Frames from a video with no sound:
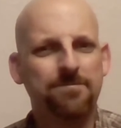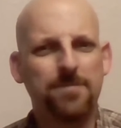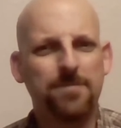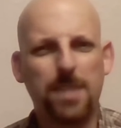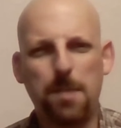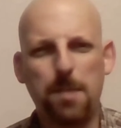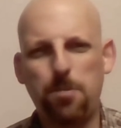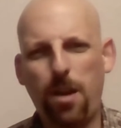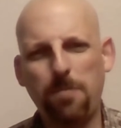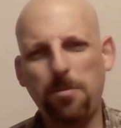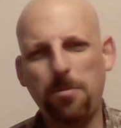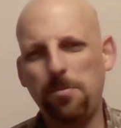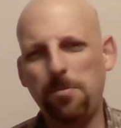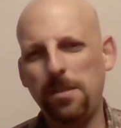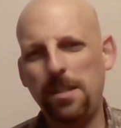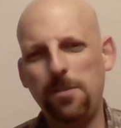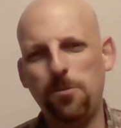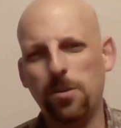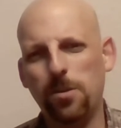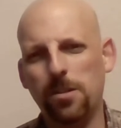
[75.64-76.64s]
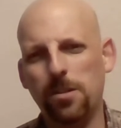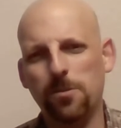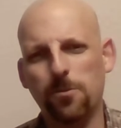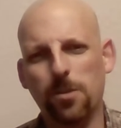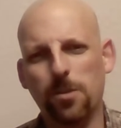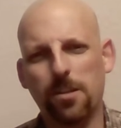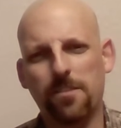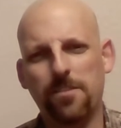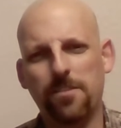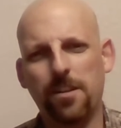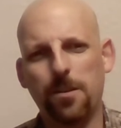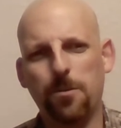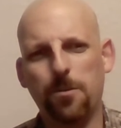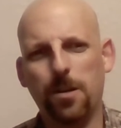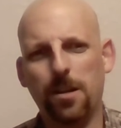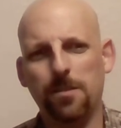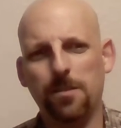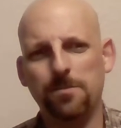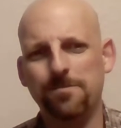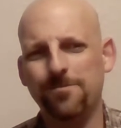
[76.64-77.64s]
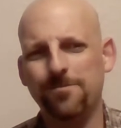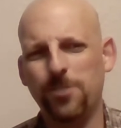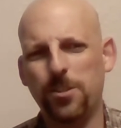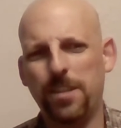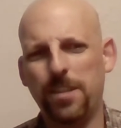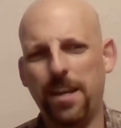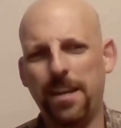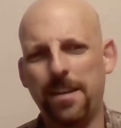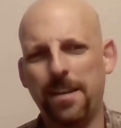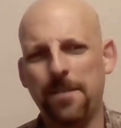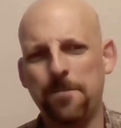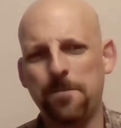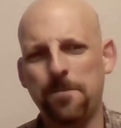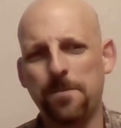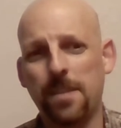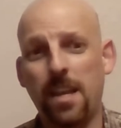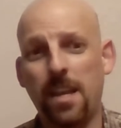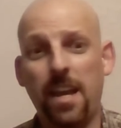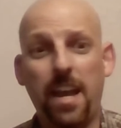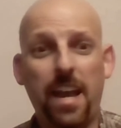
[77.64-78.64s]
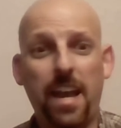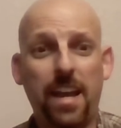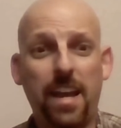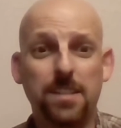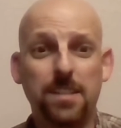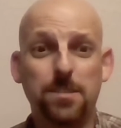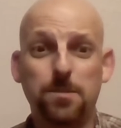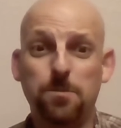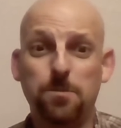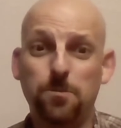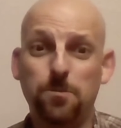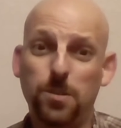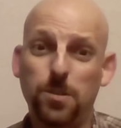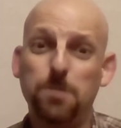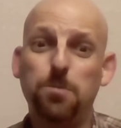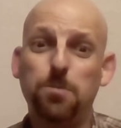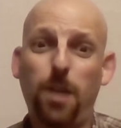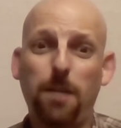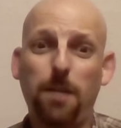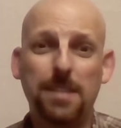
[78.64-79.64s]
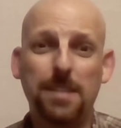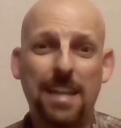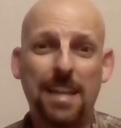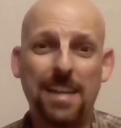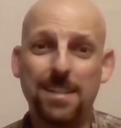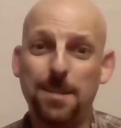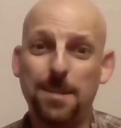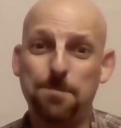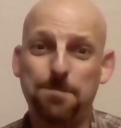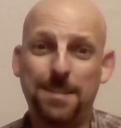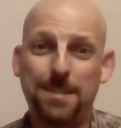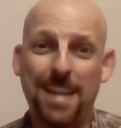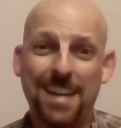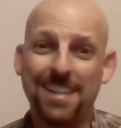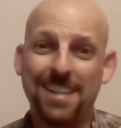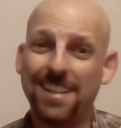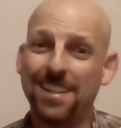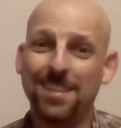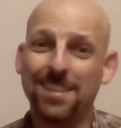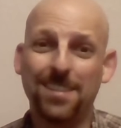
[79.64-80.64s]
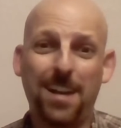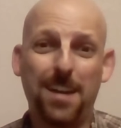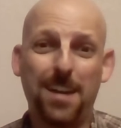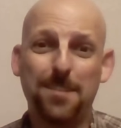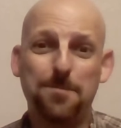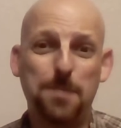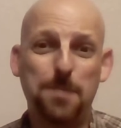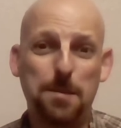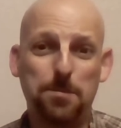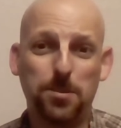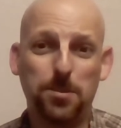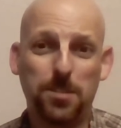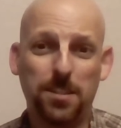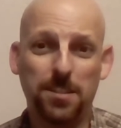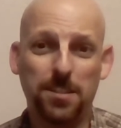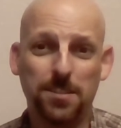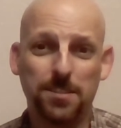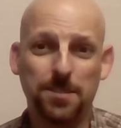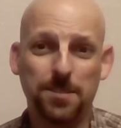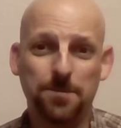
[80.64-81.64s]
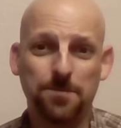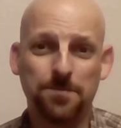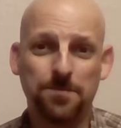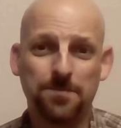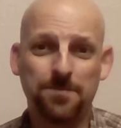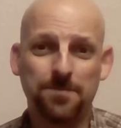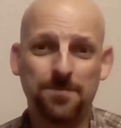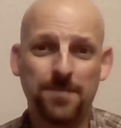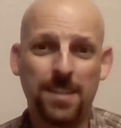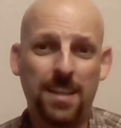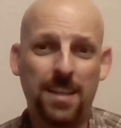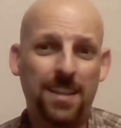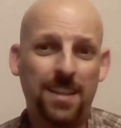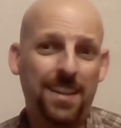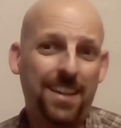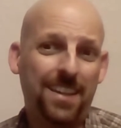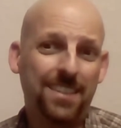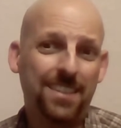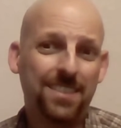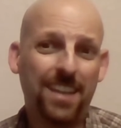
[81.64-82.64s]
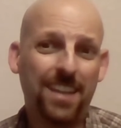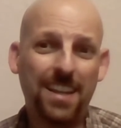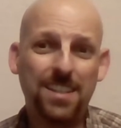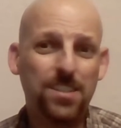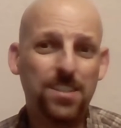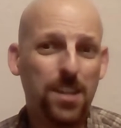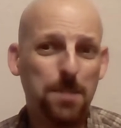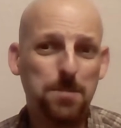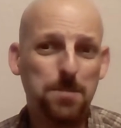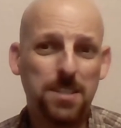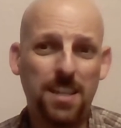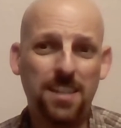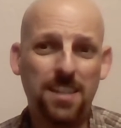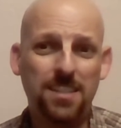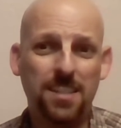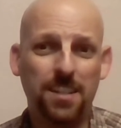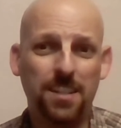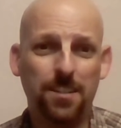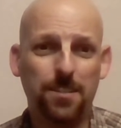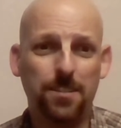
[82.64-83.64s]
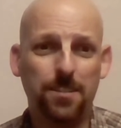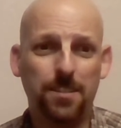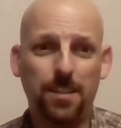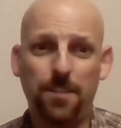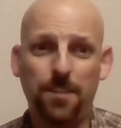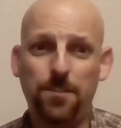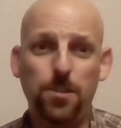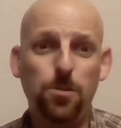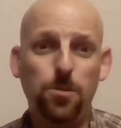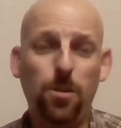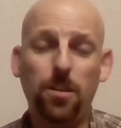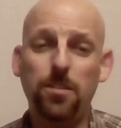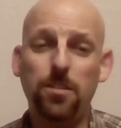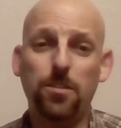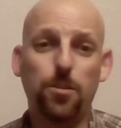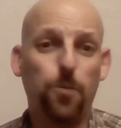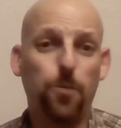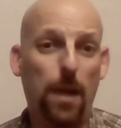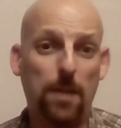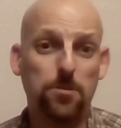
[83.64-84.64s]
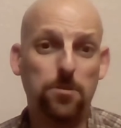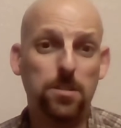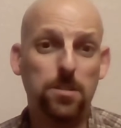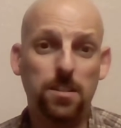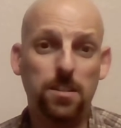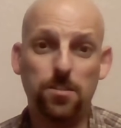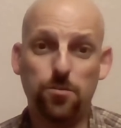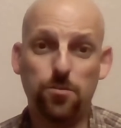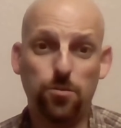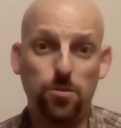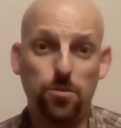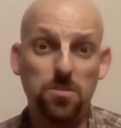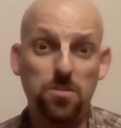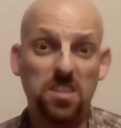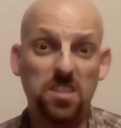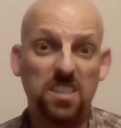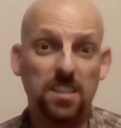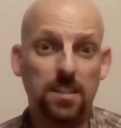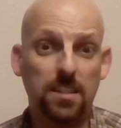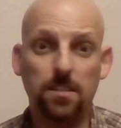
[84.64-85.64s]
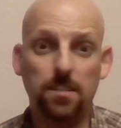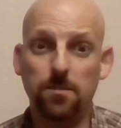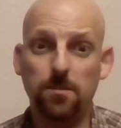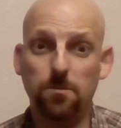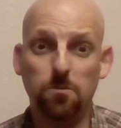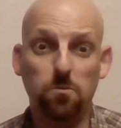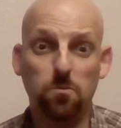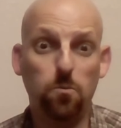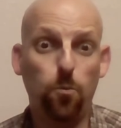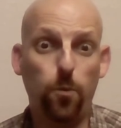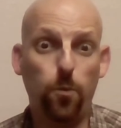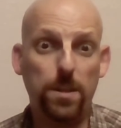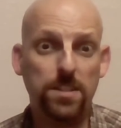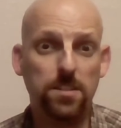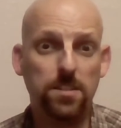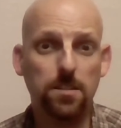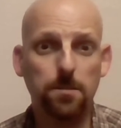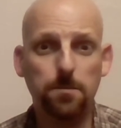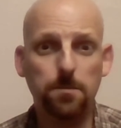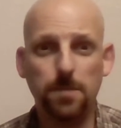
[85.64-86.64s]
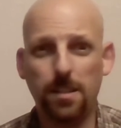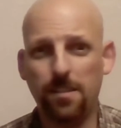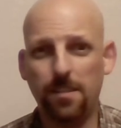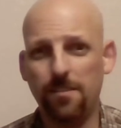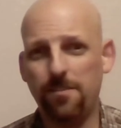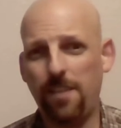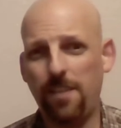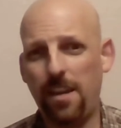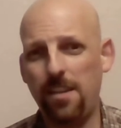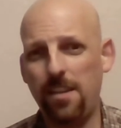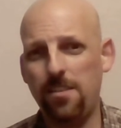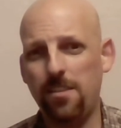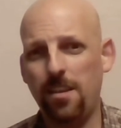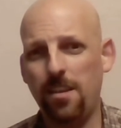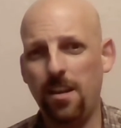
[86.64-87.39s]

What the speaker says: They probably wouldn't work very well, would they? And would probably end up getting a lot of people killed. And like James says here, if you aren't grounded in truth, in wisdom, in faith,